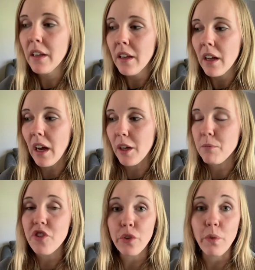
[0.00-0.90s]
um,
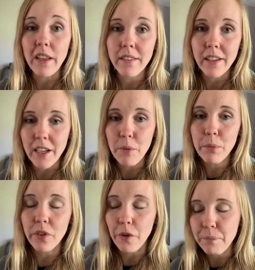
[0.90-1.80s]
just resting up.
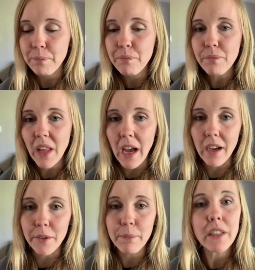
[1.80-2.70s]
So,
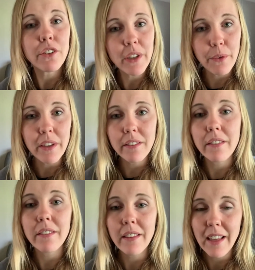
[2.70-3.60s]
um, so anyways,
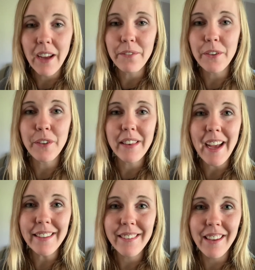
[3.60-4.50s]
have fun with
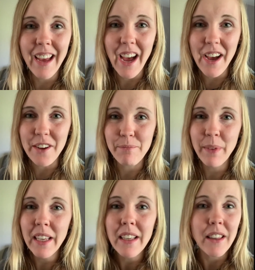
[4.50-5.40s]
that. Um,
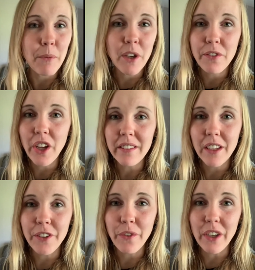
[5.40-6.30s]
let me know if you guys
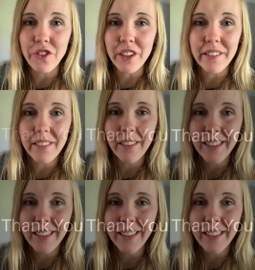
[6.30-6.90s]
have any questions.